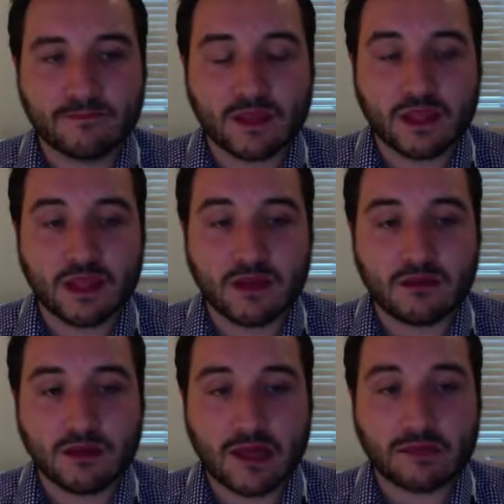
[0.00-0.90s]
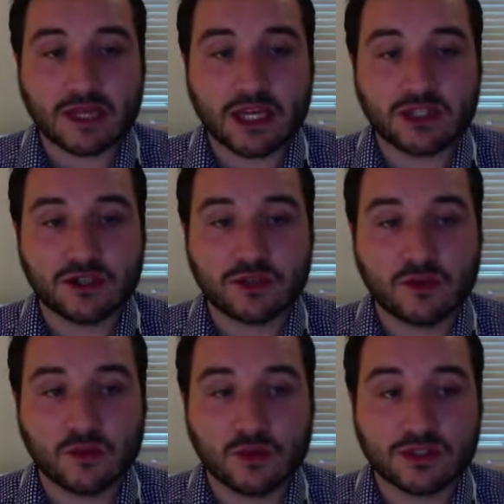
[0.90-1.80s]
the
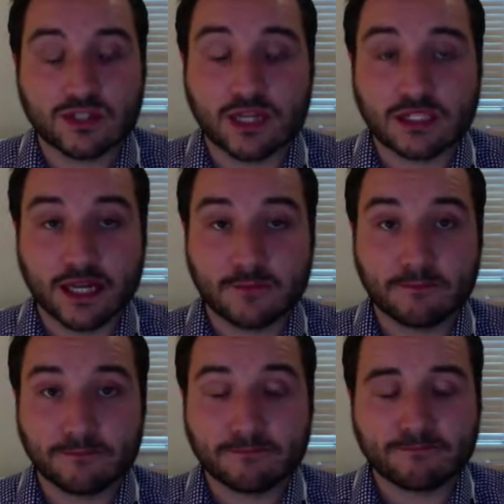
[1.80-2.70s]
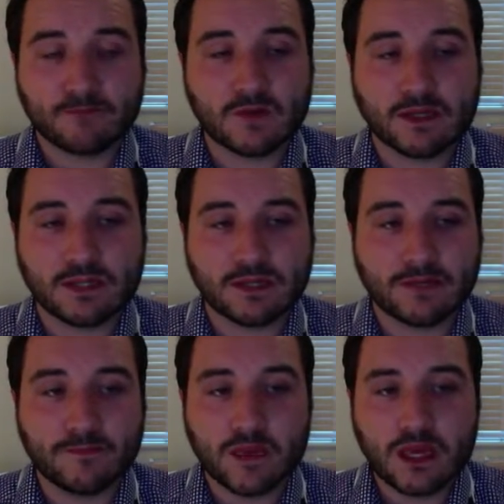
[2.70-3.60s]
application was turned down.
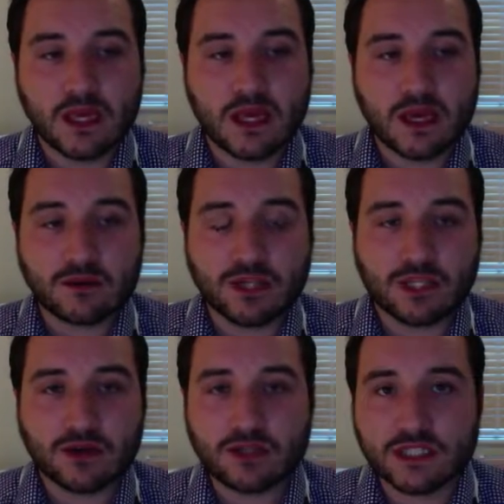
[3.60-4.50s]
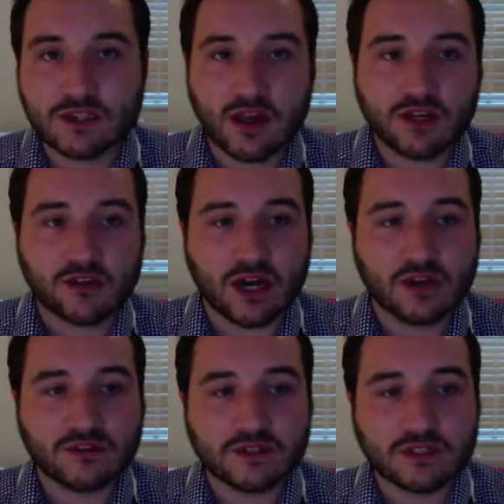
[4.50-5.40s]
Um, it was turned on on design
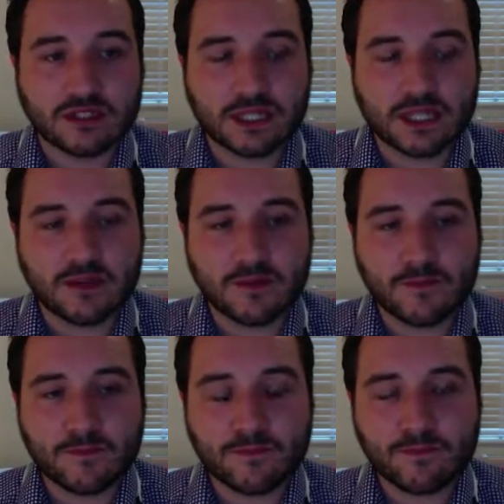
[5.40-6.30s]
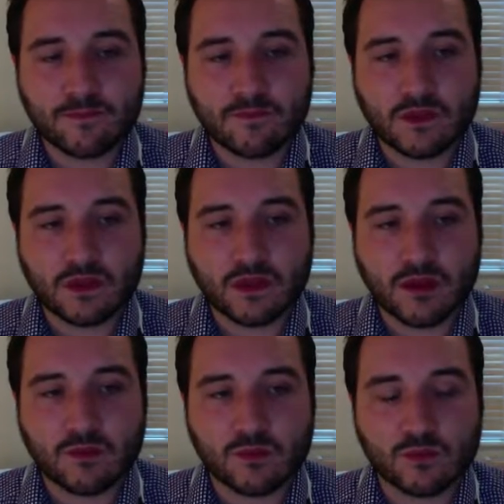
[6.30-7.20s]
grounds. Now,
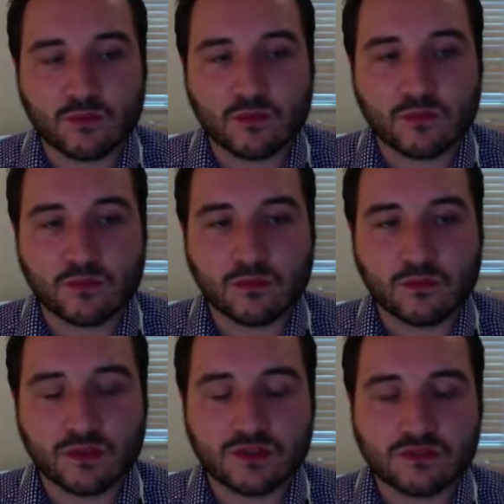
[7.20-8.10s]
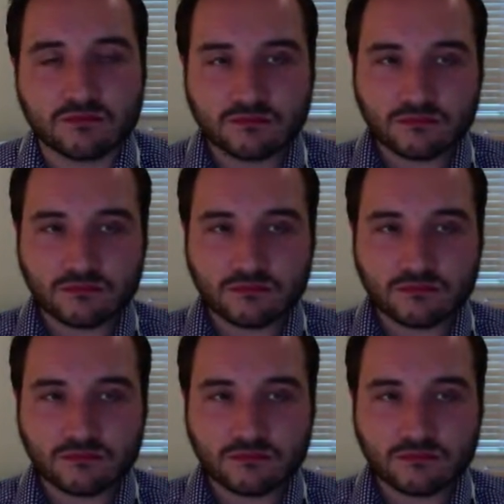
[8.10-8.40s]
it was